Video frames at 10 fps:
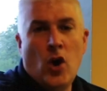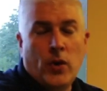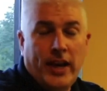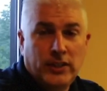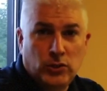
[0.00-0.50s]

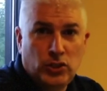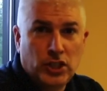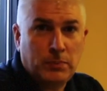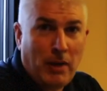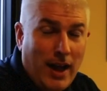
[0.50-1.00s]
Okay, so
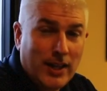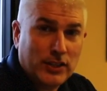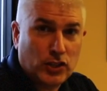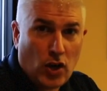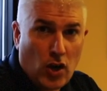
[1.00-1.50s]
just
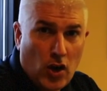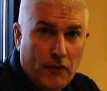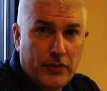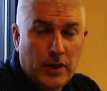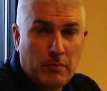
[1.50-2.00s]
polished
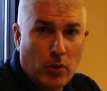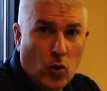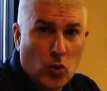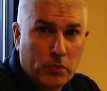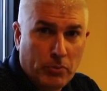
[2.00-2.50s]
off the
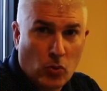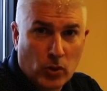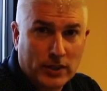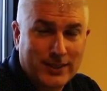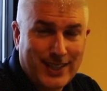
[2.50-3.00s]
pulled
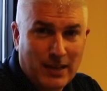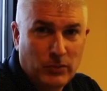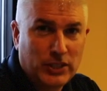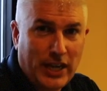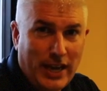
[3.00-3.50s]
pork
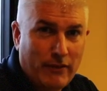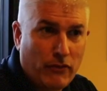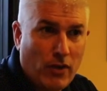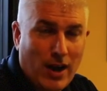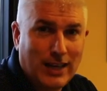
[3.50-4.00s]
sandwich
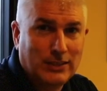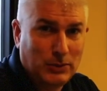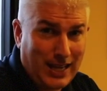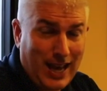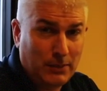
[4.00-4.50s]
and fries. It
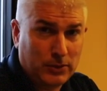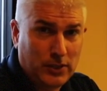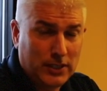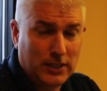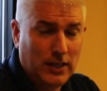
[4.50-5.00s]
was
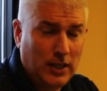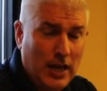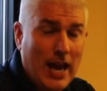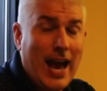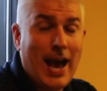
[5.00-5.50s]
absolutely, uh,
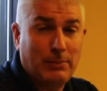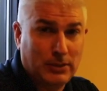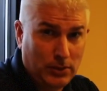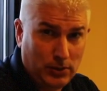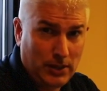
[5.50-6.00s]

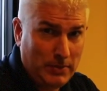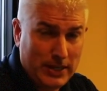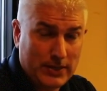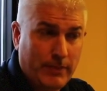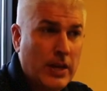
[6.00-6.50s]
absolutely
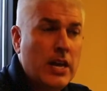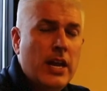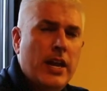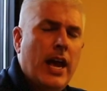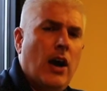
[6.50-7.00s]
amazing.
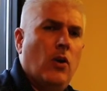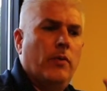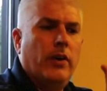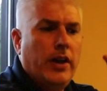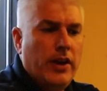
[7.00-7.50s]

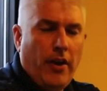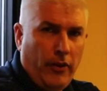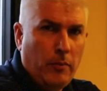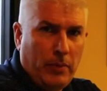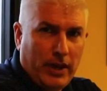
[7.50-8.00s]
Now,
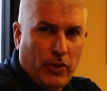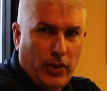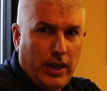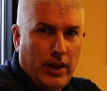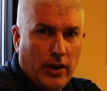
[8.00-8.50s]
another big
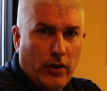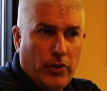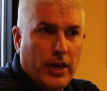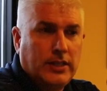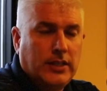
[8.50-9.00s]
thing
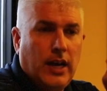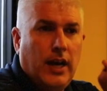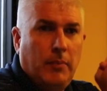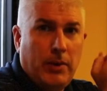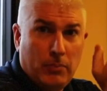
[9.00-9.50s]
here that
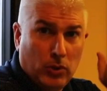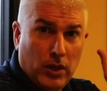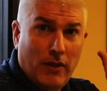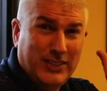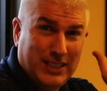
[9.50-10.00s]
uh, people
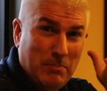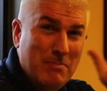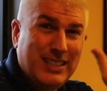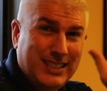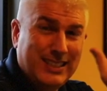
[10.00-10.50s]
love is the
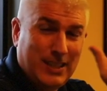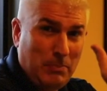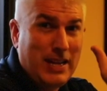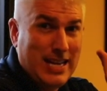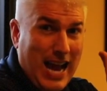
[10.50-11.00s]

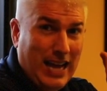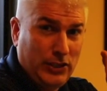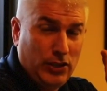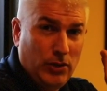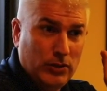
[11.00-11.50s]
Mississippi
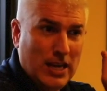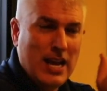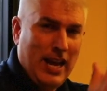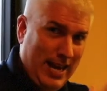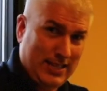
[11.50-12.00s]
nachos.
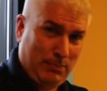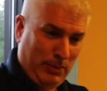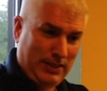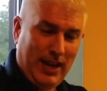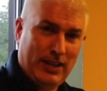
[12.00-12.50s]
It's
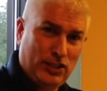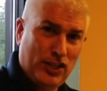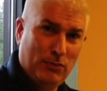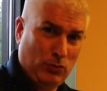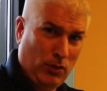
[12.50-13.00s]
potato
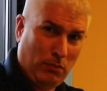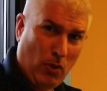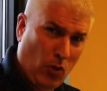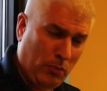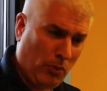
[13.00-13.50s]
chips with
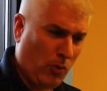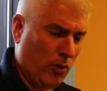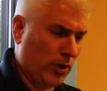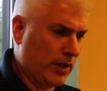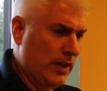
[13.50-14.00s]
pulled
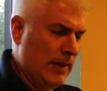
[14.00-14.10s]
pork,